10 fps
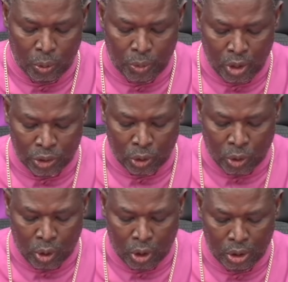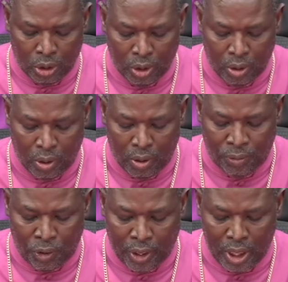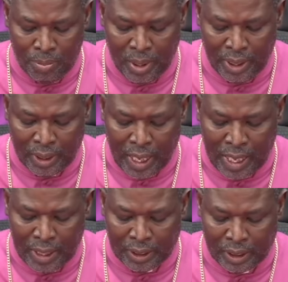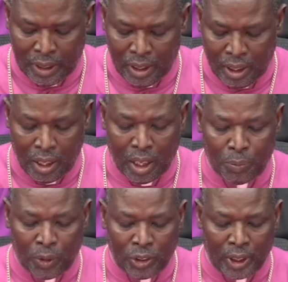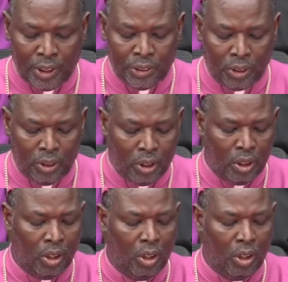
We also call for immediate arrest and prosecution